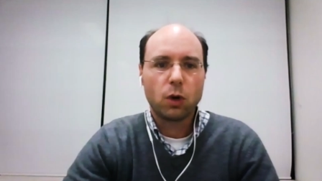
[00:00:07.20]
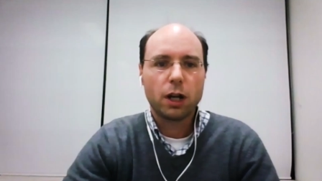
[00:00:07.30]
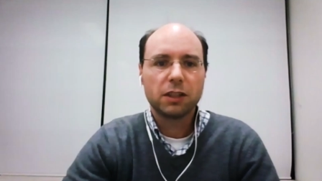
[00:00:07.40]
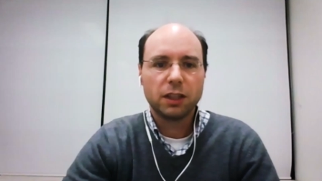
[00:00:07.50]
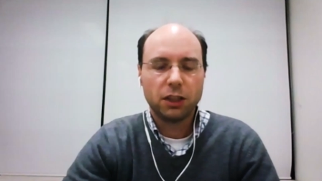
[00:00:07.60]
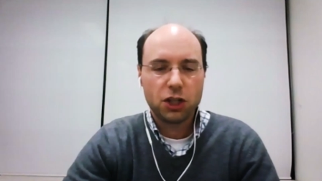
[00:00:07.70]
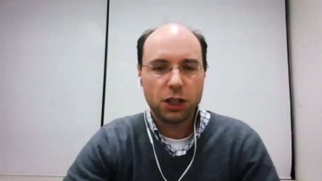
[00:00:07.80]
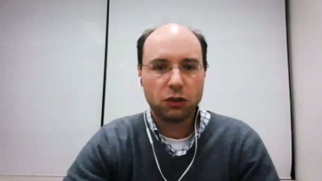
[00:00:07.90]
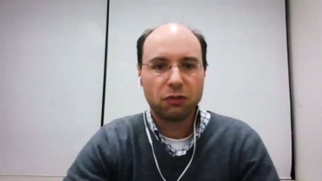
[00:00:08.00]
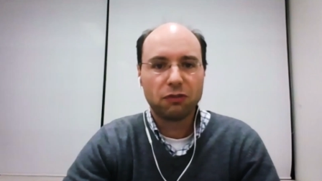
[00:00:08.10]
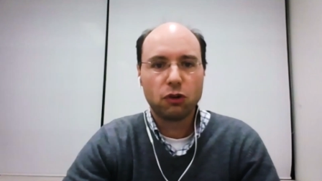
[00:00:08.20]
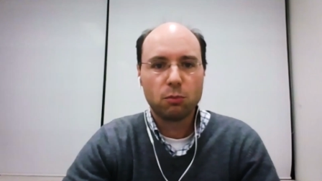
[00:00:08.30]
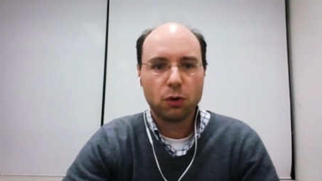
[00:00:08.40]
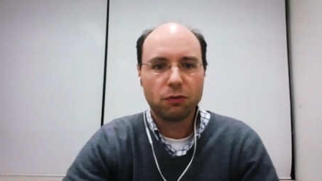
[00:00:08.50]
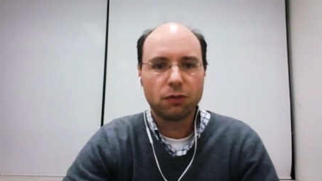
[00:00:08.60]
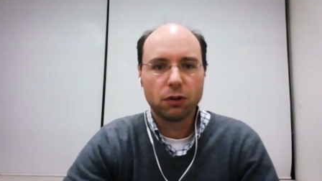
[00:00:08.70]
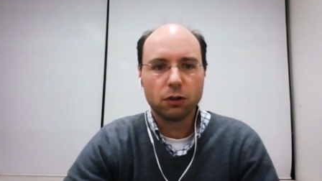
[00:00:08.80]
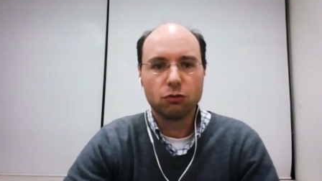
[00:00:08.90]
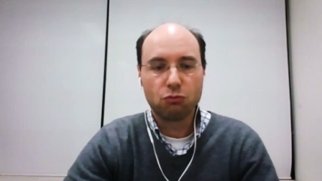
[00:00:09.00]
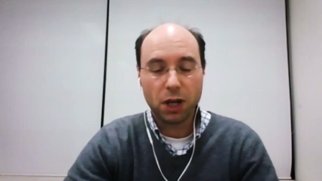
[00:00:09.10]
wireless energy in the form of
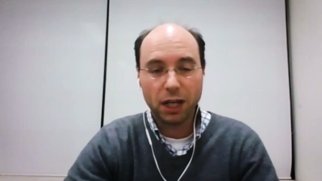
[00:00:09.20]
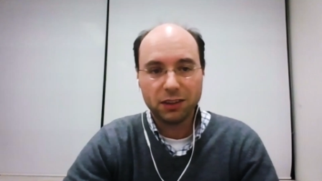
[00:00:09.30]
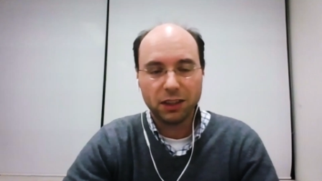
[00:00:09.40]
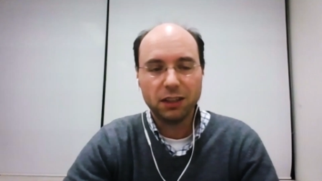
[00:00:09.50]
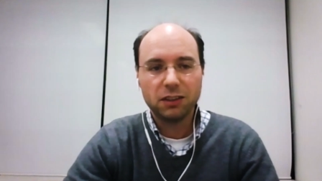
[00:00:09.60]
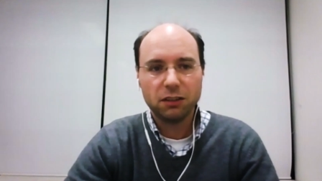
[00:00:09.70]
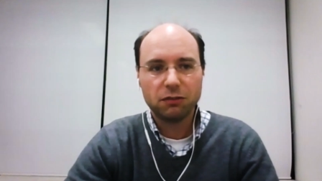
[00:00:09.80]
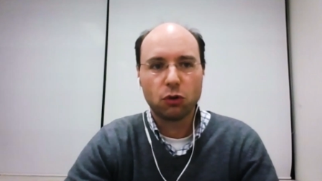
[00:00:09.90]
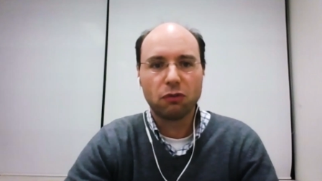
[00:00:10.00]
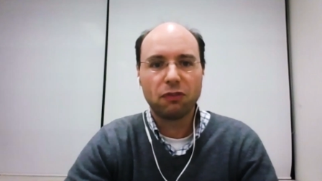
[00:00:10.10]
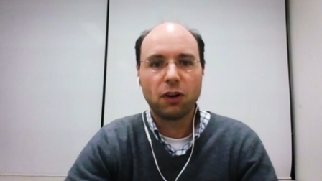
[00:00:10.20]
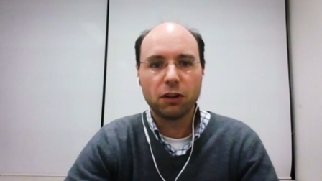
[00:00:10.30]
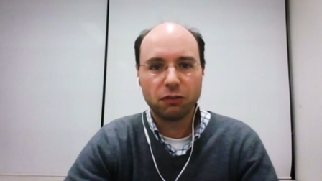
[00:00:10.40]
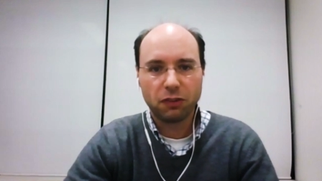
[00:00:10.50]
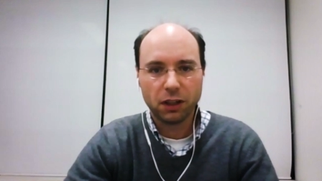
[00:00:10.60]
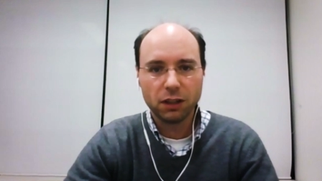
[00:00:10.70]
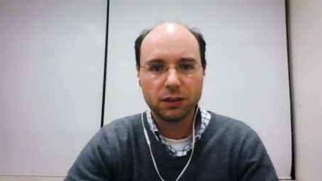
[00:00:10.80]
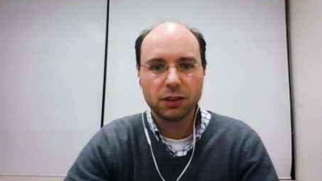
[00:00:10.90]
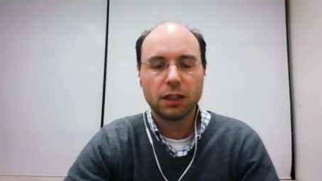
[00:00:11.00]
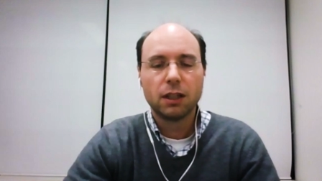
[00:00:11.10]
radiative or
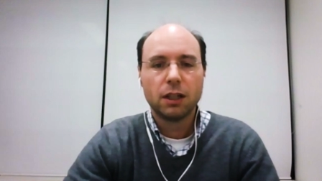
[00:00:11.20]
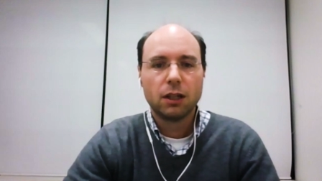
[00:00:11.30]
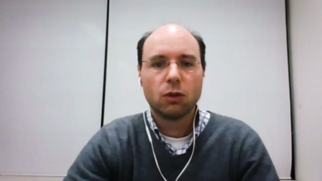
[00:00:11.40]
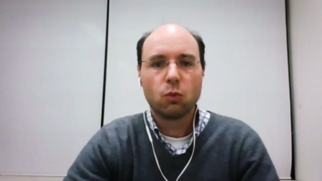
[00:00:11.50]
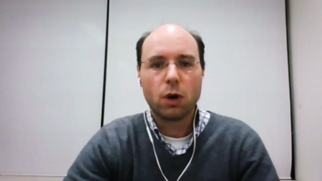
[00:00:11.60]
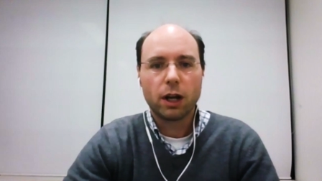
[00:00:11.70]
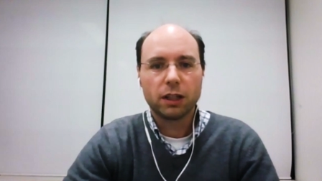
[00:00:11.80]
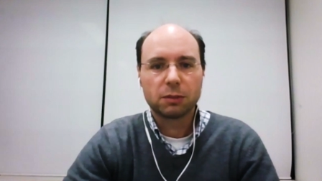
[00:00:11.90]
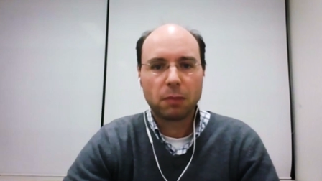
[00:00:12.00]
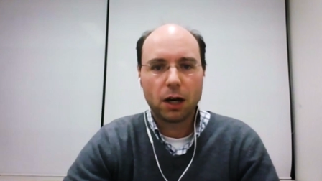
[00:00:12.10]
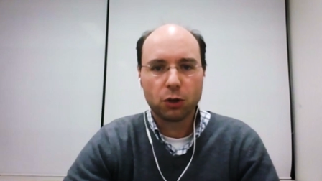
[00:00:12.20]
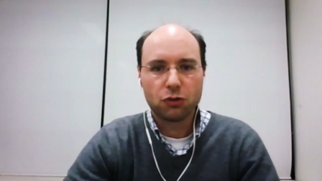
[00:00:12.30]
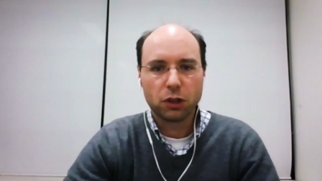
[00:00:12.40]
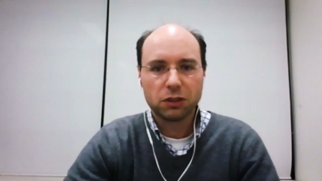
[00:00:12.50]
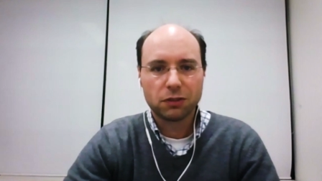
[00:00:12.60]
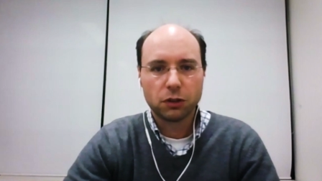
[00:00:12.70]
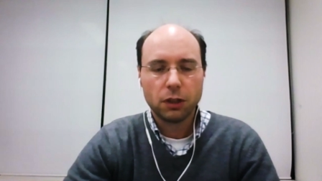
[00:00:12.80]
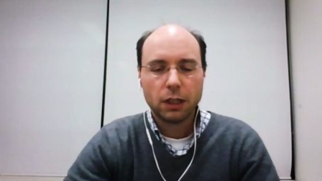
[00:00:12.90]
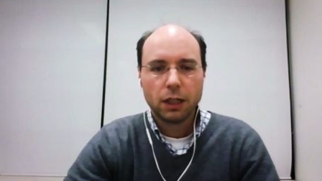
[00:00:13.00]
far-field wireless power transfer